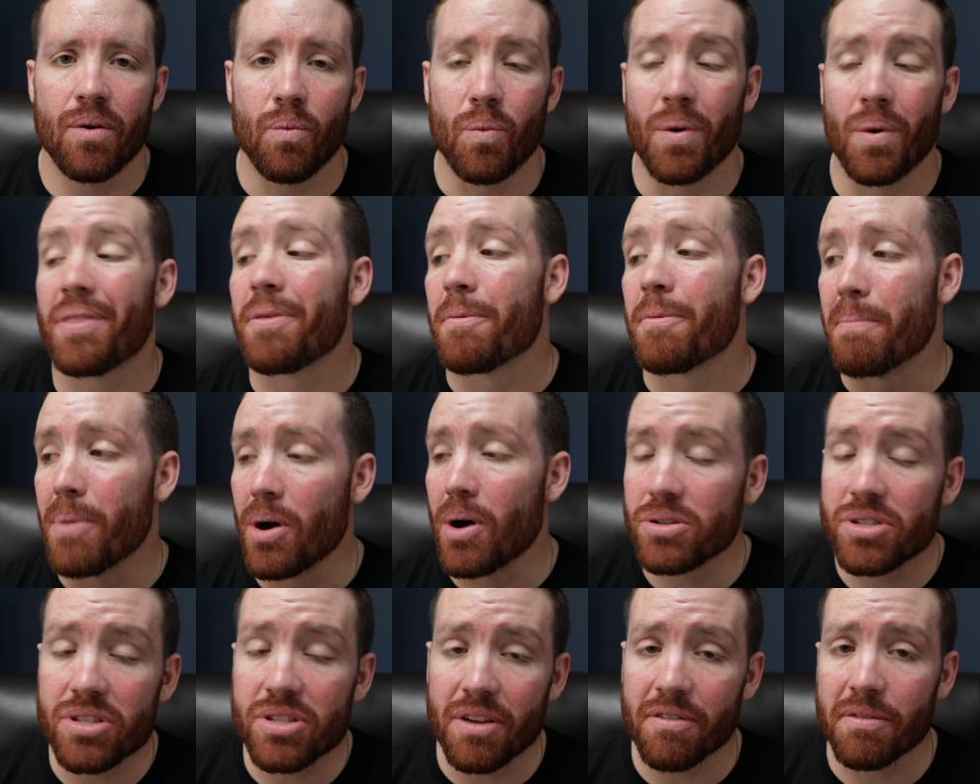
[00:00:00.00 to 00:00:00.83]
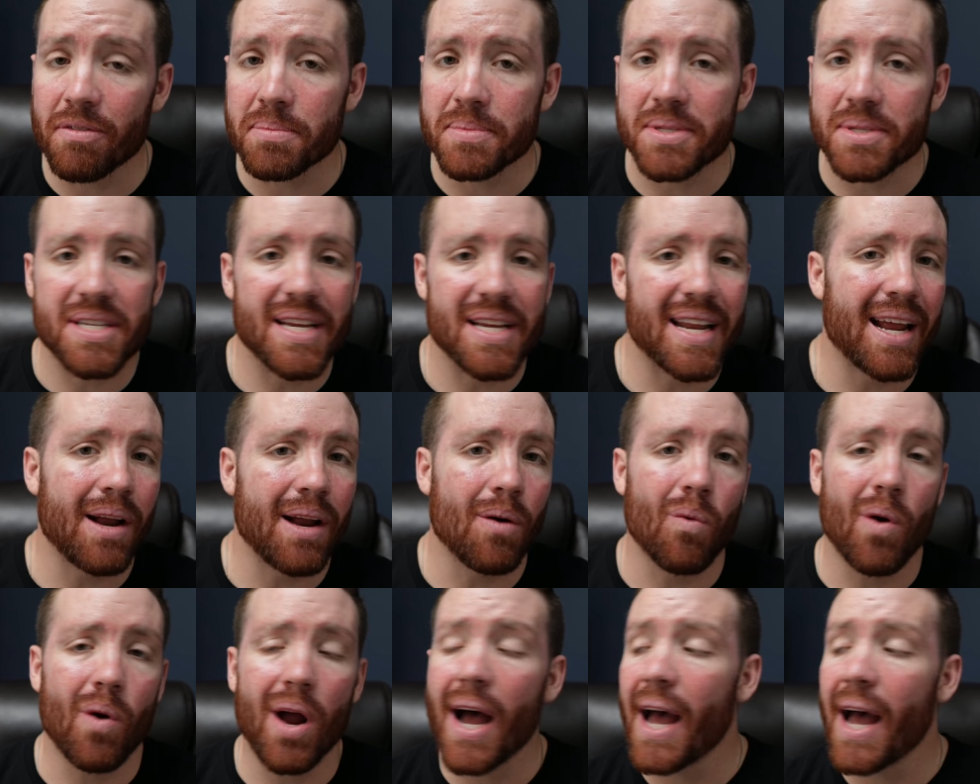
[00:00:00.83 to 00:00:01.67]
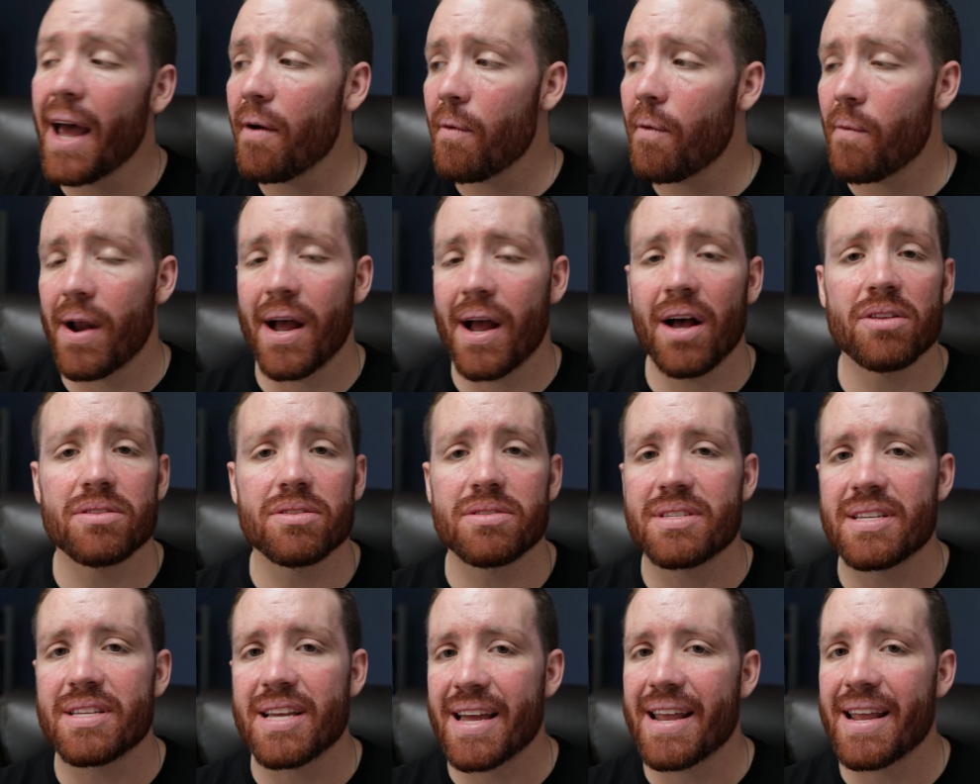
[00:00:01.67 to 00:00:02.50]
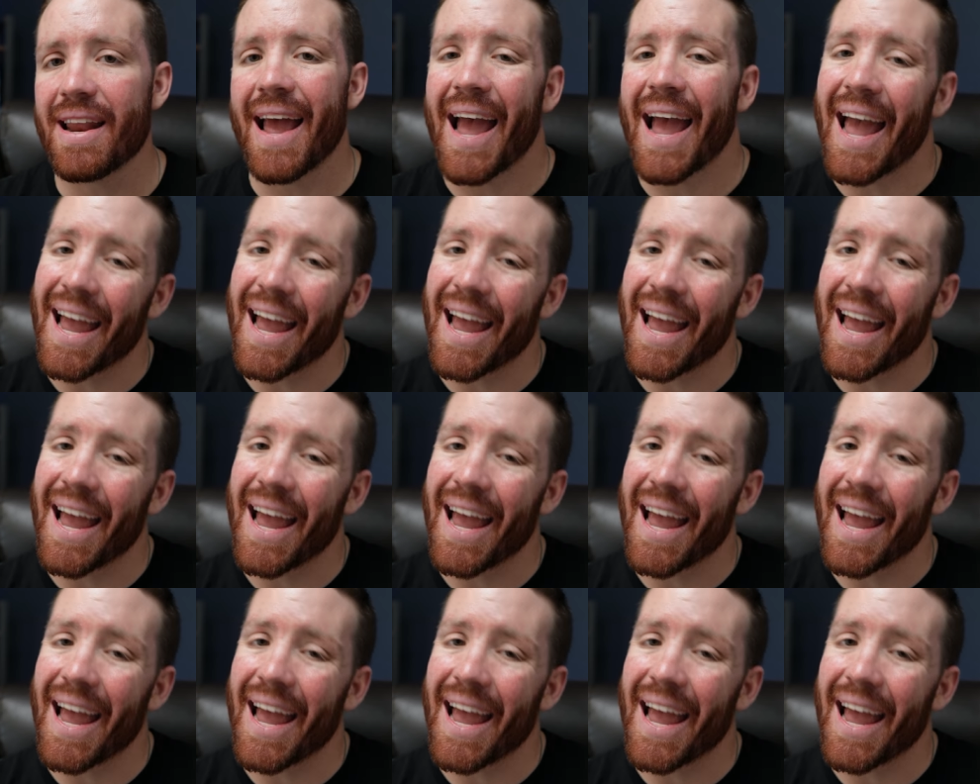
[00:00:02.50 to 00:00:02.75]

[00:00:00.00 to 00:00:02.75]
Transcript: with most of them sitting right around 10